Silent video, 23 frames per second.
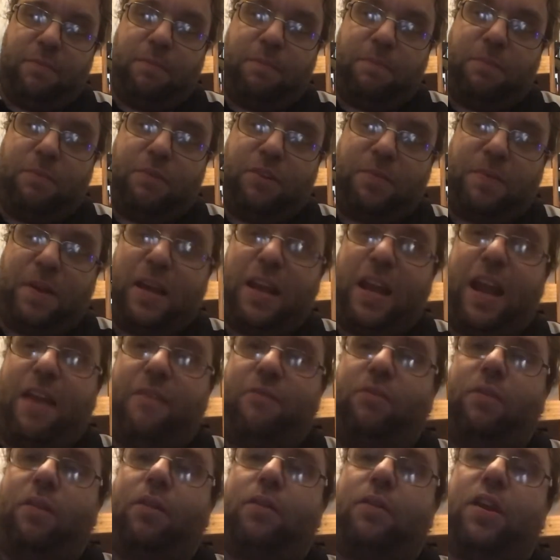Which meant that
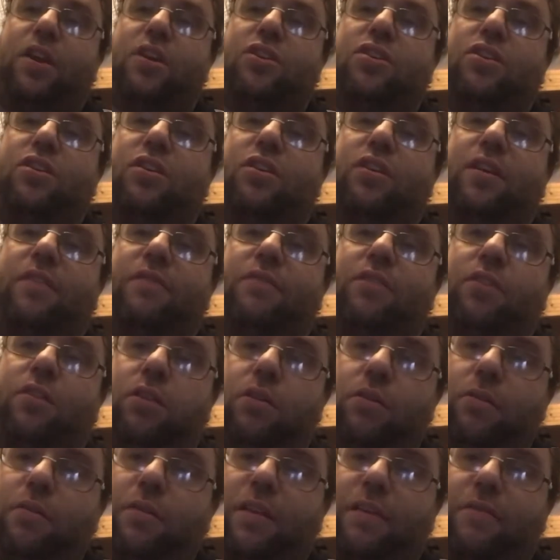every location that could have
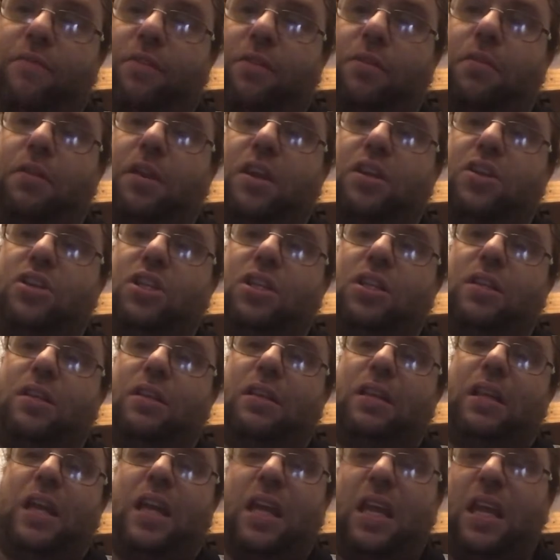clues, every location,
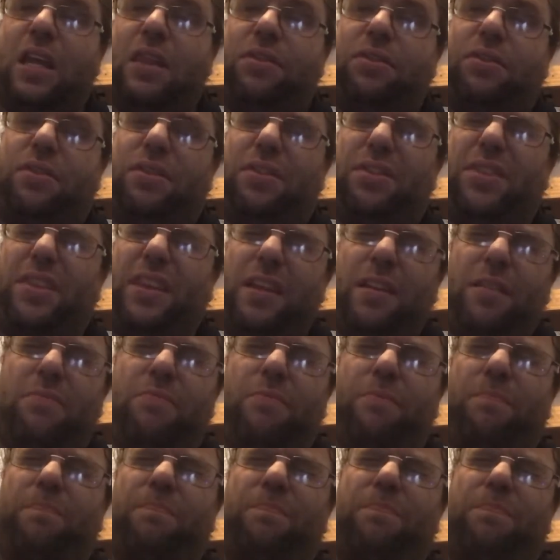these
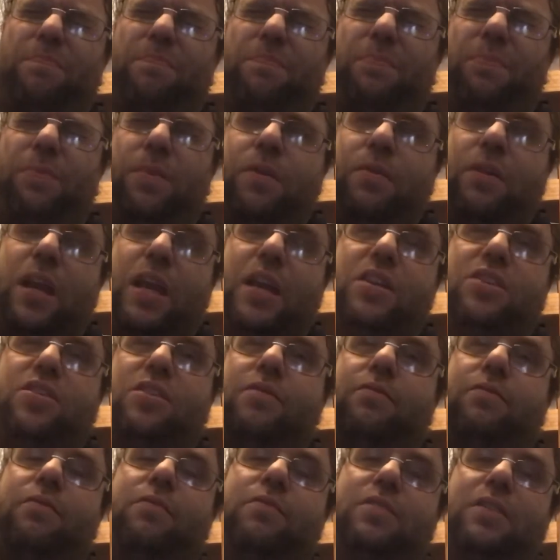locations
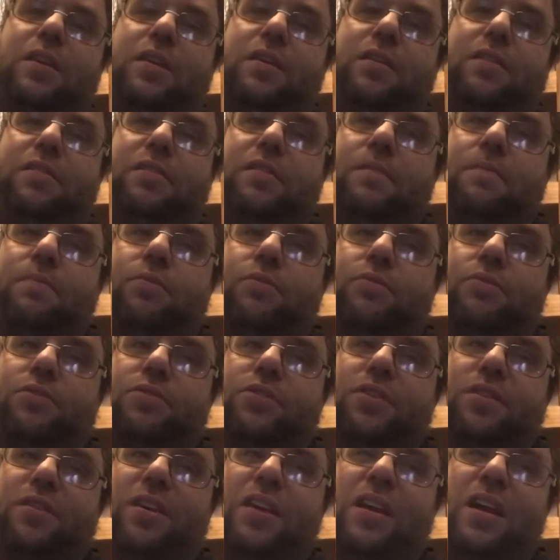were ridiculously
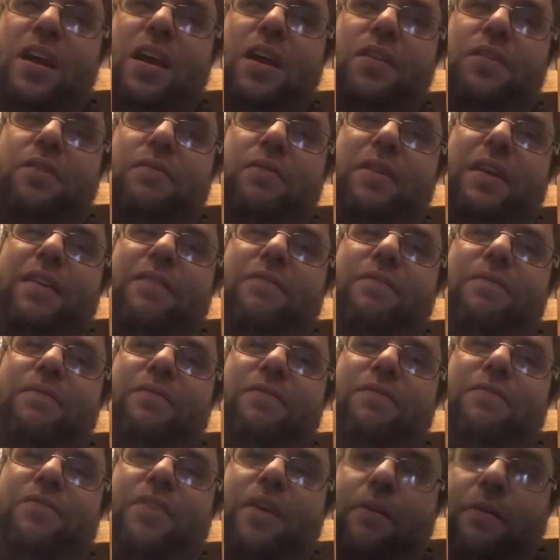important. They were given
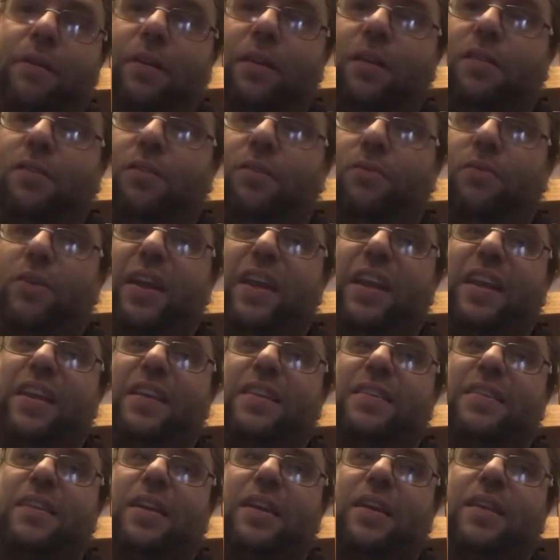very little weight
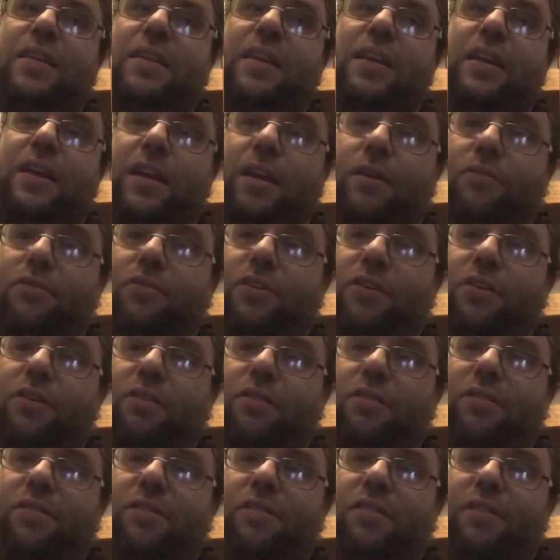in the encounter
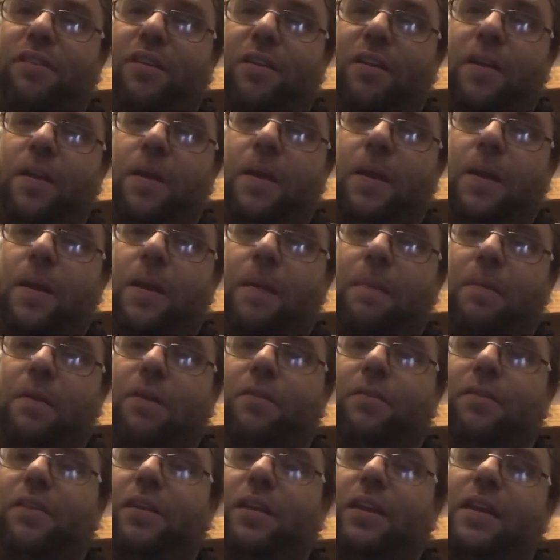cards because
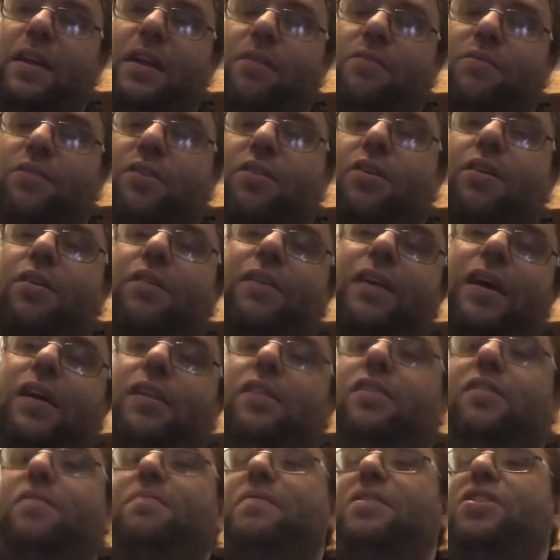the encounter cards had
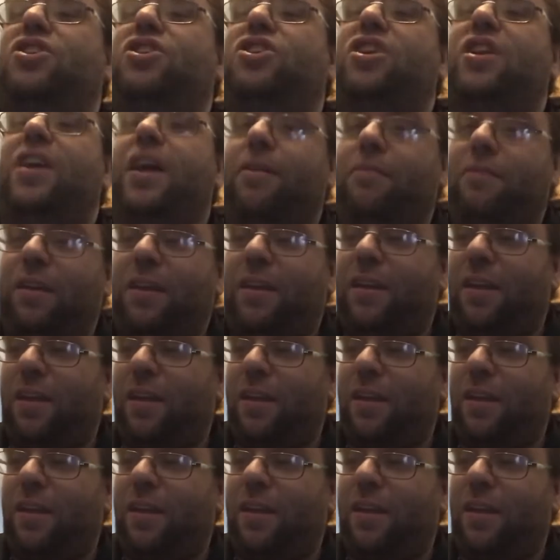to be generic